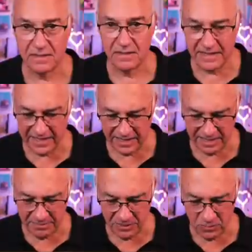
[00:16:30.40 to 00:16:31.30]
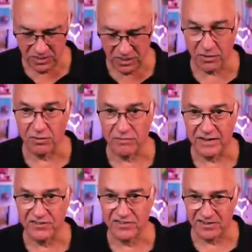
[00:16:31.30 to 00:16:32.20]
Yeah, I mean, you wouldn't go to a
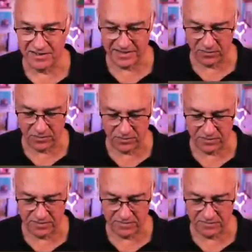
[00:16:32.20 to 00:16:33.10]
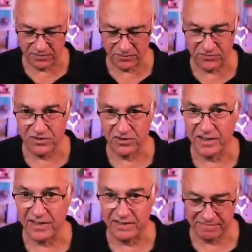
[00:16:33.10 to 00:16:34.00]
restaurant and order roast
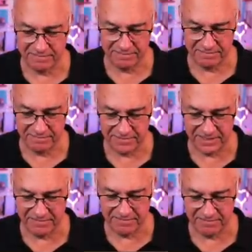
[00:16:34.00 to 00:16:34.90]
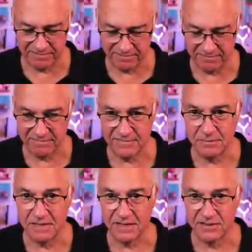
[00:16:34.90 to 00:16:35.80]
turkey, right? I
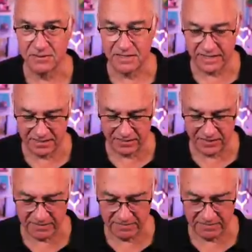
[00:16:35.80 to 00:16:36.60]
mean, unless it was Thanksgiving.